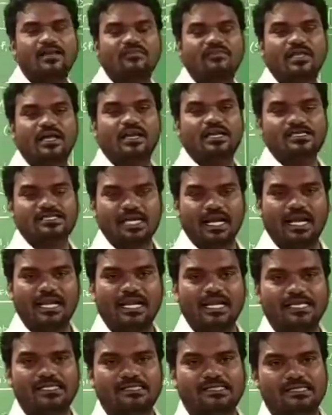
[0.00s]
if the
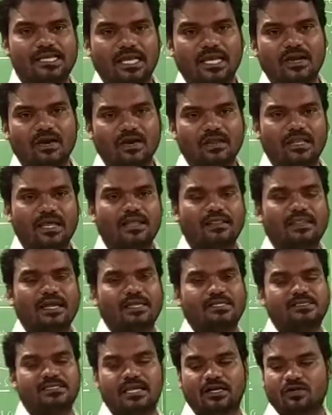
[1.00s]
result is 0, then
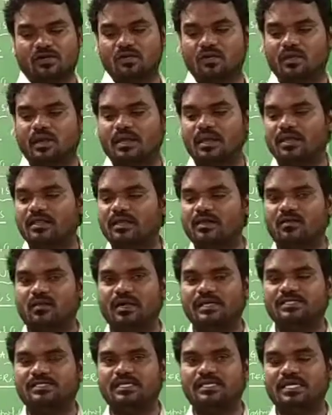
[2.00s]
that's set to 1,
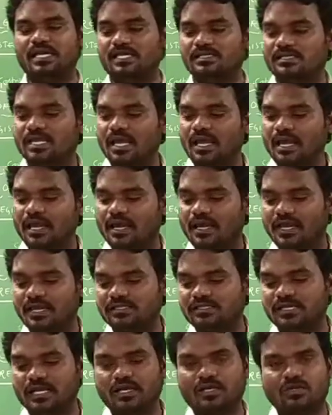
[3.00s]
otherwise it is
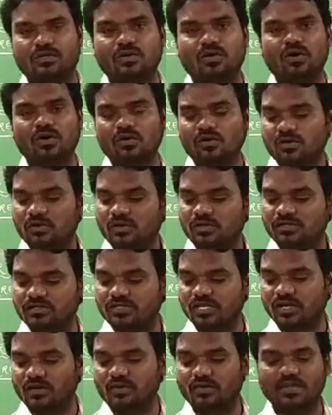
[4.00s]
reset to
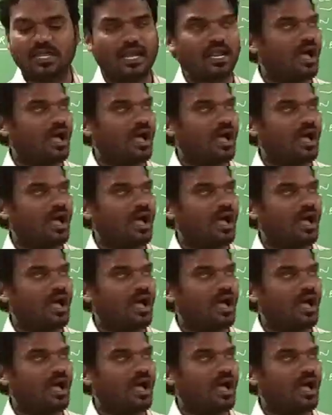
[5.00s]
0. Then